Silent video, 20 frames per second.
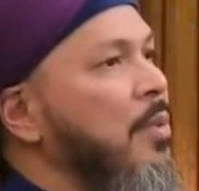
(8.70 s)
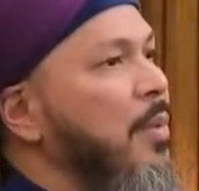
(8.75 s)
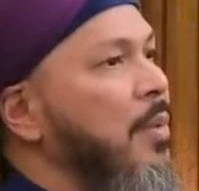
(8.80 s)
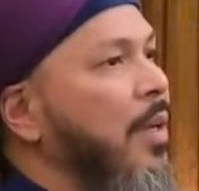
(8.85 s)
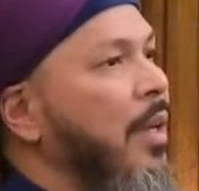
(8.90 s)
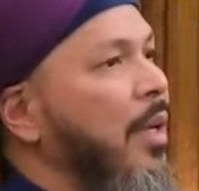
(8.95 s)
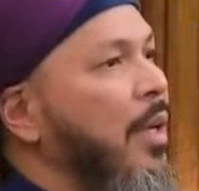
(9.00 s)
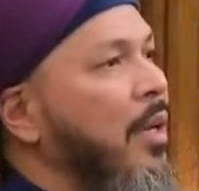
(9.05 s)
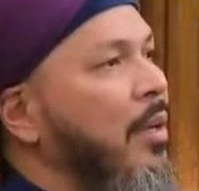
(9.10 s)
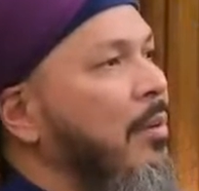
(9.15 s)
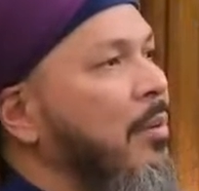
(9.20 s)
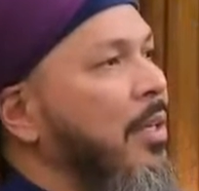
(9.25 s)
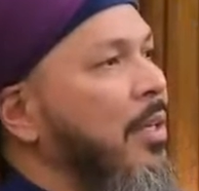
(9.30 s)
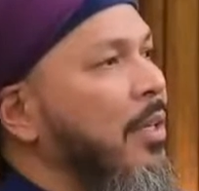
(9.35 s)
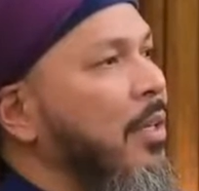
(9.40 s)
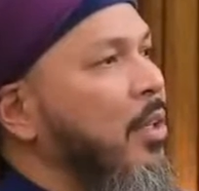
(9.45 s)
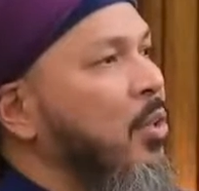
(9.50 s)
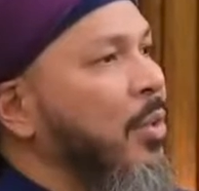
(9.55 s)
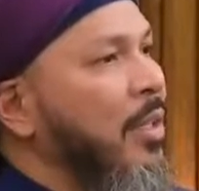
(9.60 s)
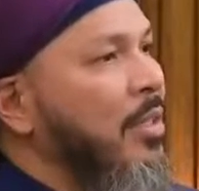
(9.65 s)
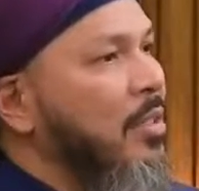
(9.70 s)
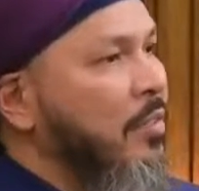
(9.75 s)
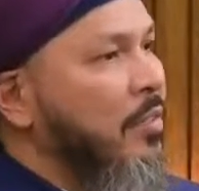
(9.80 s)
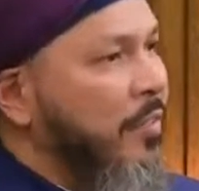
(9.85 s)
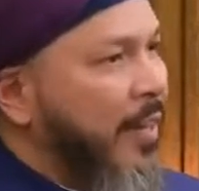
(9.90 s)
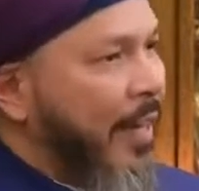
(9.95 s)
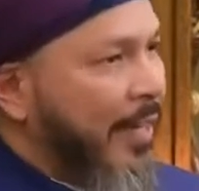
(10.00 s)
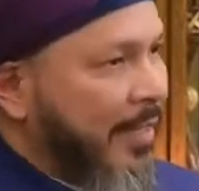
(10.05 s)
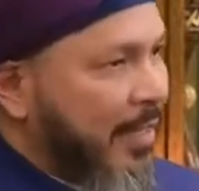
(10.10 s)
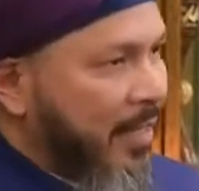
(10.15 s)
Bismillah ar-Rahman ar-Rahim. You want
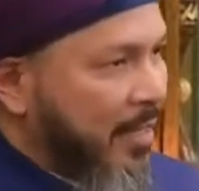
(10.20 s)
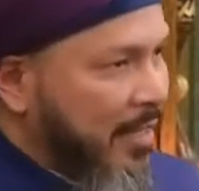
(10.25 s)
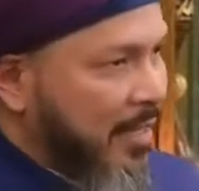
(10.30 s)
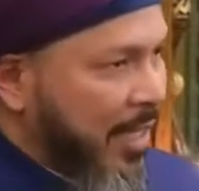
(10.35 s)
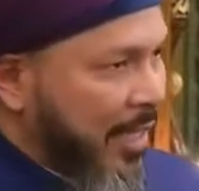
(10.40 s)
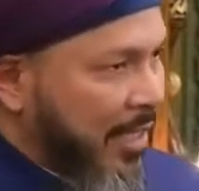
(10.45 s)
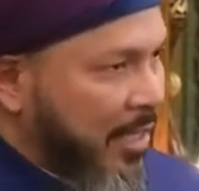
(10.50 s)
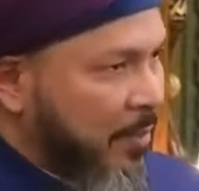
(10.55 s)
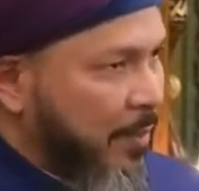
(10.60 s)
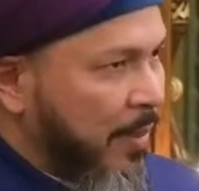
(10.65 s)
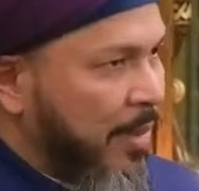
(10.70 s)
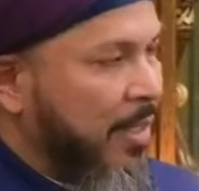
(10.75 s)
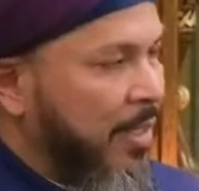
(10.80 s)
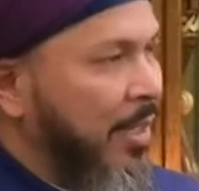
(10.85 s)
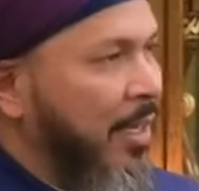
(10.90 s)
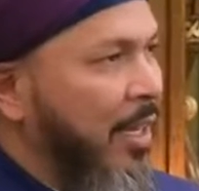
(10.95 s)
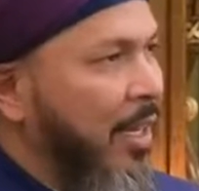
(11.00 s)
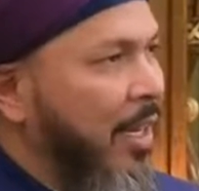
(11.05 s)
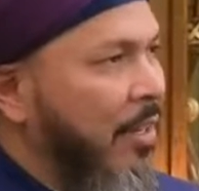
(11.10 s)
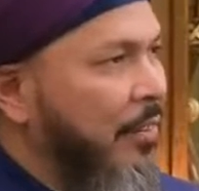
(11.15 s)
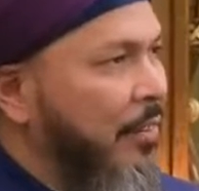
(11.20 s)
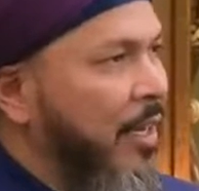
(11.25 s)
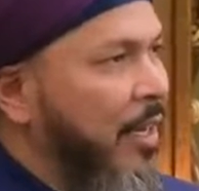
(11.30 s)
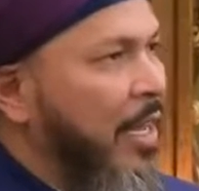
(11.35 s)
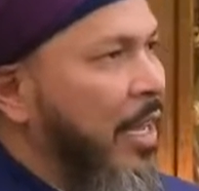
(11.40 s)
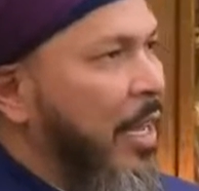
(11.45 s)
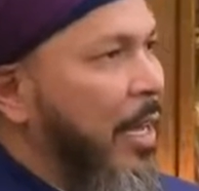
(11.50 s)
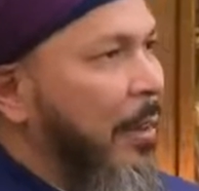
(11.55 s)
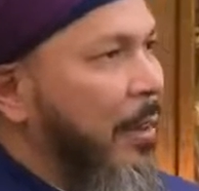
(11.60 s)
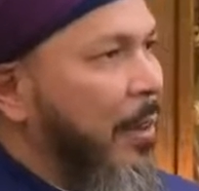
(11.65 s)
to find contentment in life?
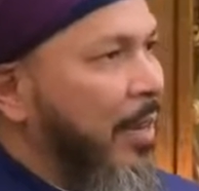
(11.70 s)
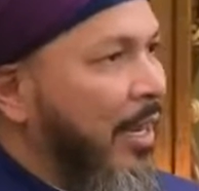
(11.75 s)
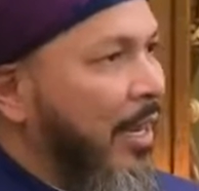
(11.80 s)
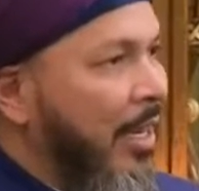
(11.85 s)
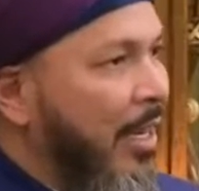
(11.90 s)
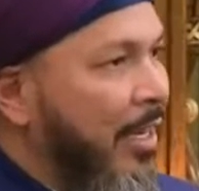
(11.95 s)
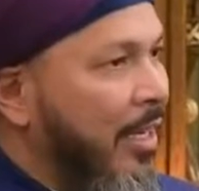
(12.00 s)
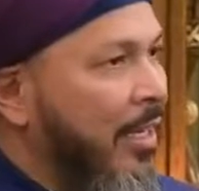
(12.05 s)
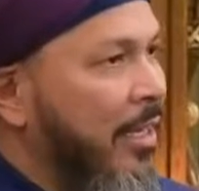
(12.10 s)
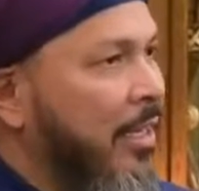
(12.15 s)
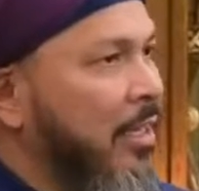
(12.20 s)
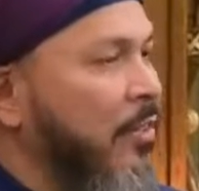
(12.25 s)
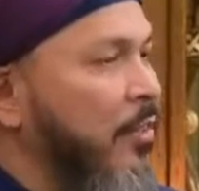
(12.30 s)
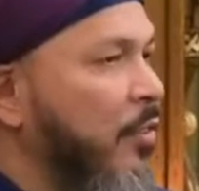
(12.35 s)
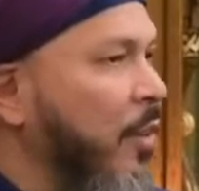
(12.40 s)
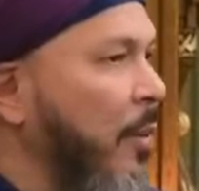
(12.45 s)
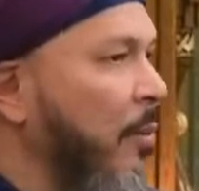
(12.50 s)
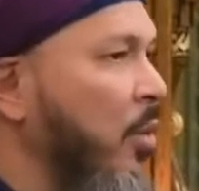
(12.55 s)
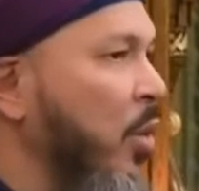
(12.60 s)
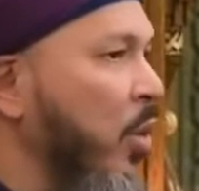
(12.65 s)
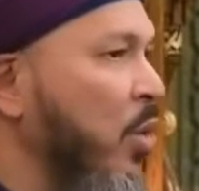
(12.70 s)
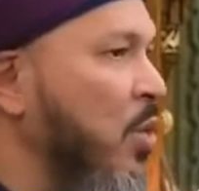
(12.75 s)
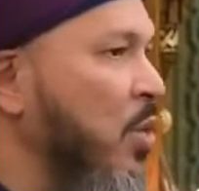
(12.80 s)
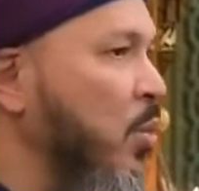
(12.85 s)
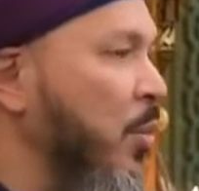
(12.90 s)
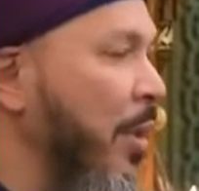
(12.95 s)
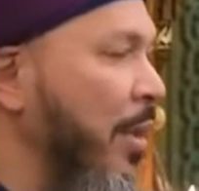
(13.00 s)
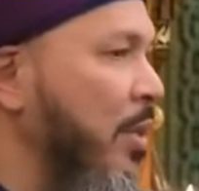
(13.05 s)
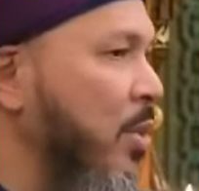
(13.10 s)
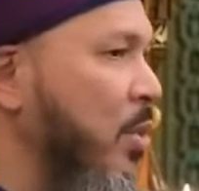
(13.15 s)
Learn from
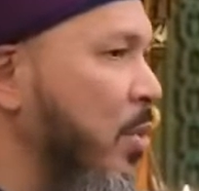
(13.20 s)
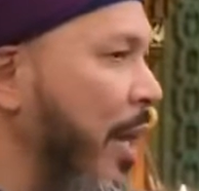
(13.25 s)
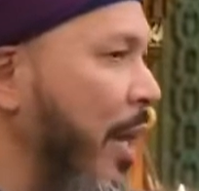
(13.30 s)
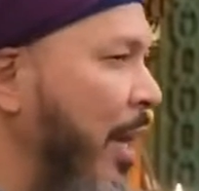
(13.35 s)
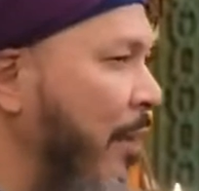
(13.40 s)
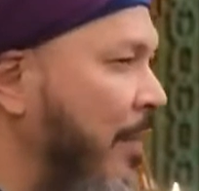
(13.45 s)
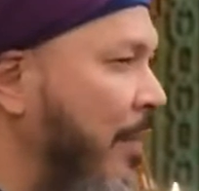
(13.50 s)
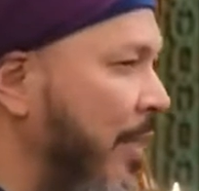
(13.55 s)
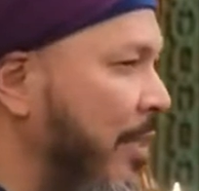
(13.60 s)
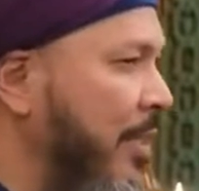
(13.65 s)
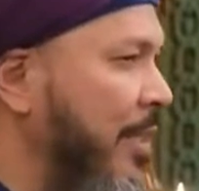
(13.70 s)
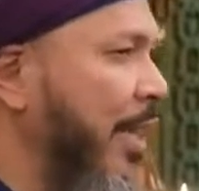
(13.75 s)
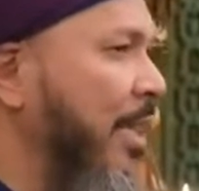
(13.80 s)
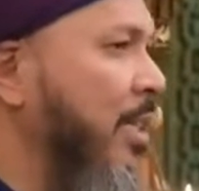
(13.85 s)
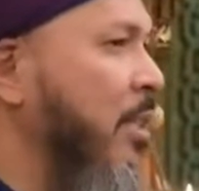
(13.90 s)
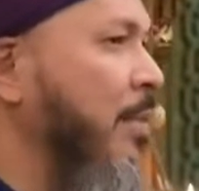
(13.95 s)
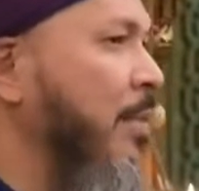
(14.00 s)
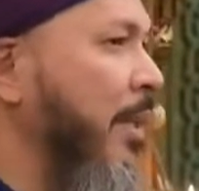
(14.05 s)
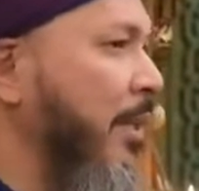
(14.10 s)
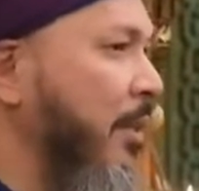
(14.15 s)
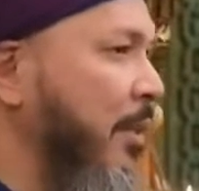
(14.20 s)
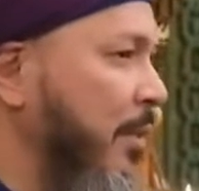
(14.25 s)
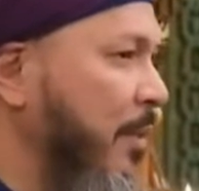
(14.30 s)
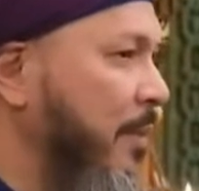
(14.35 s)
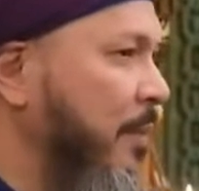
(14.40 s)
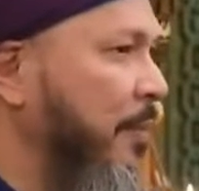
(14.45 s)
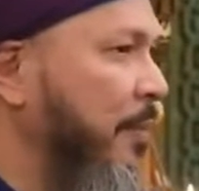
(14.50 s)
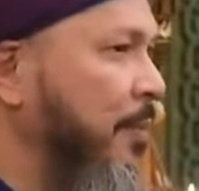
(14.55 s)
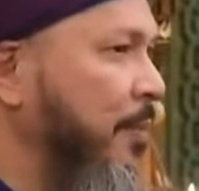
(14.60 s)
those ones who have contentment.